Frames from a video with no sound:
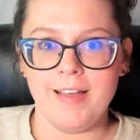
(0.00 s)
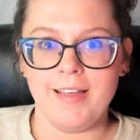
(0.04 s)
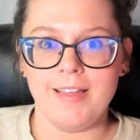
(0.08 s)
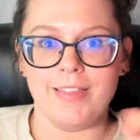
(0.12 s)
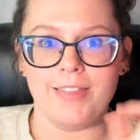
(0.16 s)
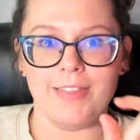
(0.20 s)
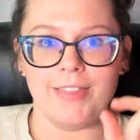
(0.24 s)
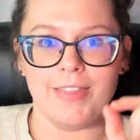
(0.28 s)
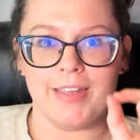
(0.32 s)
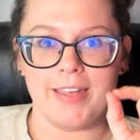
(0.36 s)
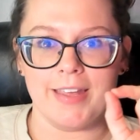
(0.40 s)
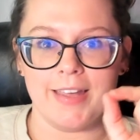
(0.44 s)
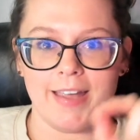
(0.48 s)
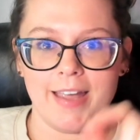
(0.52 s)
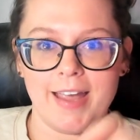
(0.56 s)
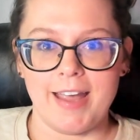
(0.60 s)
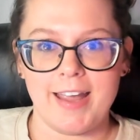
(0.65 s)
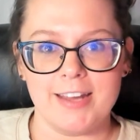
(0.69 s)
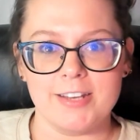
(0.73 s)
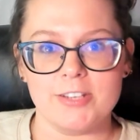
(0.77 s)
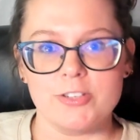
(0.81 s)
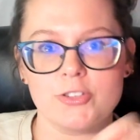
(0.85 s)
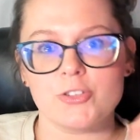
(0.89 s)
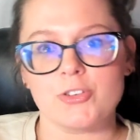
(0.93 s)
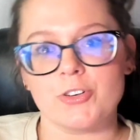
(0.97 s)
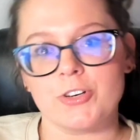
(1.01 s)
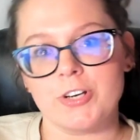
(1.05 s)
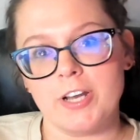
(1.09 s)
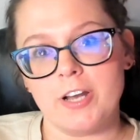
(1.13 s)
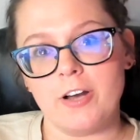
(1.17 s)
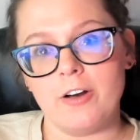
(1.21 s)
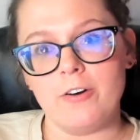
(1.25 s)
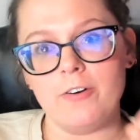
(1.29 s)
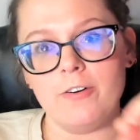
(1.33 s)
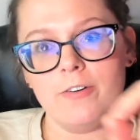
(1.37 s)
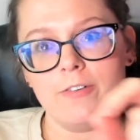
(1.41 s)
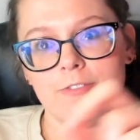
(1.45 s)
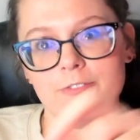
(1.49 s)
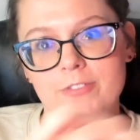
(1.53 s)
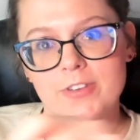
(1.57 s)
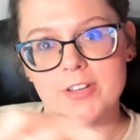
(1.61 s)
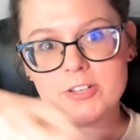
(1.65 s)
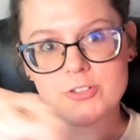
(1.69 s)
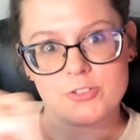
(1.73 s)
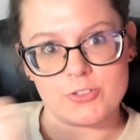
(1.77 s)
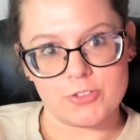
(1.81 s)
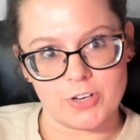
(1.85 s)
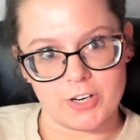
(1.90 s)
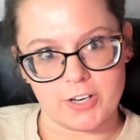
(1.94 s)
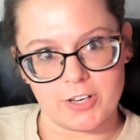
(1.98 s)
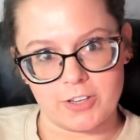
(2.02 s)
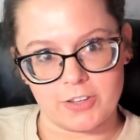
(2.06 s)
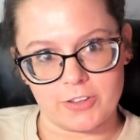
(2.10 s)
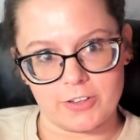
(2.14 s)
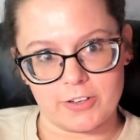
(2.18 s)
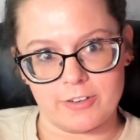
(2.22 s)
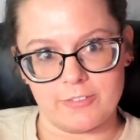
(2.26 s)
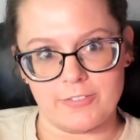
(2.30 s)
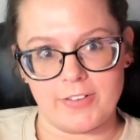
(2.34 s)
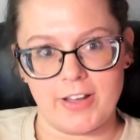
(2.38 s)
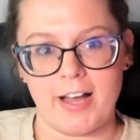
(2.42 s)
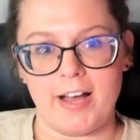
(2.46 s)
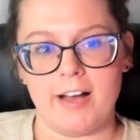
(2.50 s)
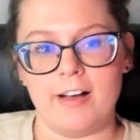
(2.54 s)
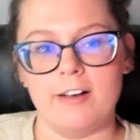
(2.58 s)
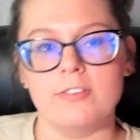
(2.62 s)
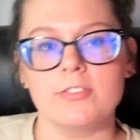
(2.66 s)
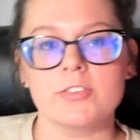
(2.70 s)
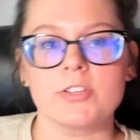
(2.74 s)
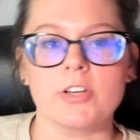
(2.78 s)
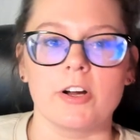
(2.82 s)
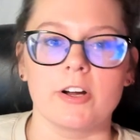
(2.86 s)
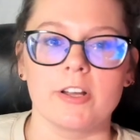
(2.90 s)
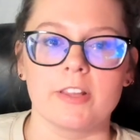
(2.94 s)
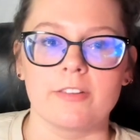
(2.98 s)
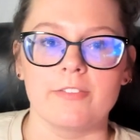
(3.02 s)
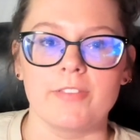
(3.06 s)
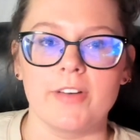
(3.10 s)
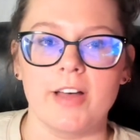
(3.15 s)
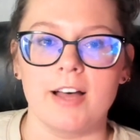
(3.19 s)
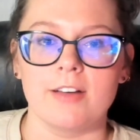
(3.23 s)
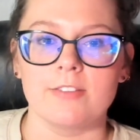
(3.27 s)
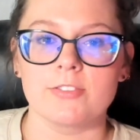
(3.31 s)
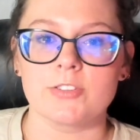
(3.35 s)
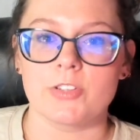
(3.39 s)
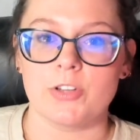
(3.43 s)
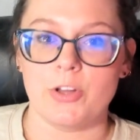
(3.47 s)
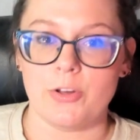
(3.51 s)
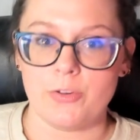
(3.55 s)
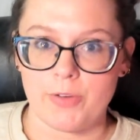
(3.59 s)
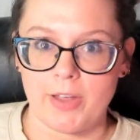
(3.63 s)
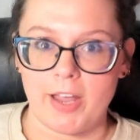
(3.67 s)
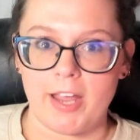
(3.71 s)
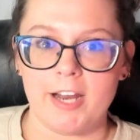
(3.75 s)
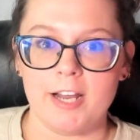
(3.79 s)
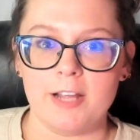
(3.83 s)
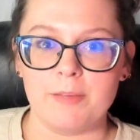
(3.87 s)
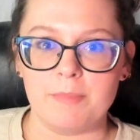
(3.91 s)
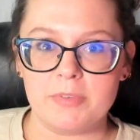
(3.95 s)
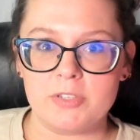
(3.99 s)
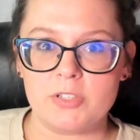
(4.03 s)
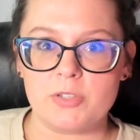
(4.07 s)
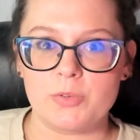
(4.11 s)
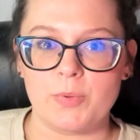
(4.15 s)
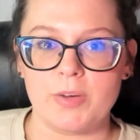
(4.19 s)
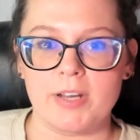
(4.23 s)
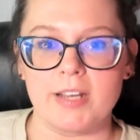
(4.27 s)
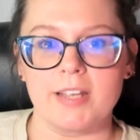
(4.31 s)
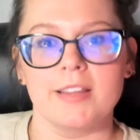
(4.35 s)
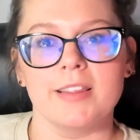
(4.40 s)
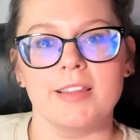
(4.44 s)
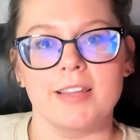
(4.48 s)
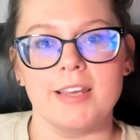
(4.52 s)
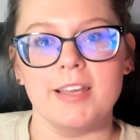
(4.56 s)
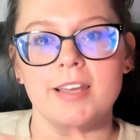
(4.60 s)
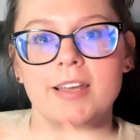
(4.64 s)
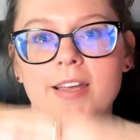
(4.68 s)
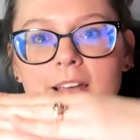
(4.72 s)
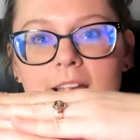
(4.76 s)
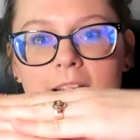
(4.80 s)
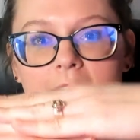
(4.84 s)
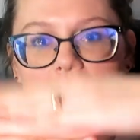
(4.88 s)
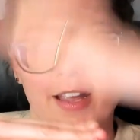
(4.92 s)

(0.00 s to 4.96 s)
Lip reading: the atrioventricular valves are the valves located between the